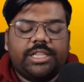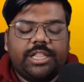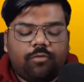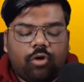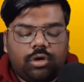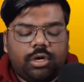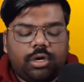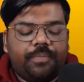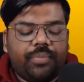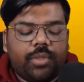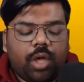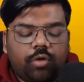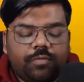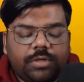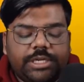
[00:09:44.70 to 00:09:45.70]
they want,
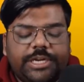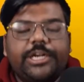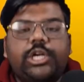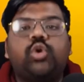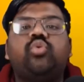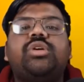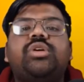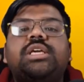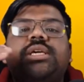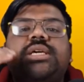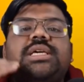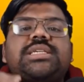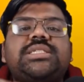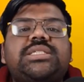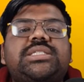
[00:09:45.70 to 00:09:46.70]
now we need to
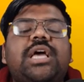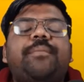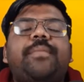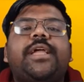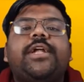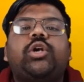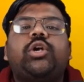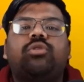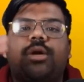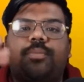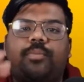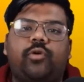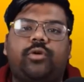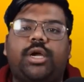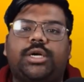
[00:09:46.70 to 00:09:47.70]
ease them into the
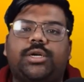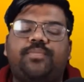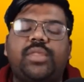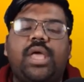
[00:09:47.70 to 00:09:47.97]
product.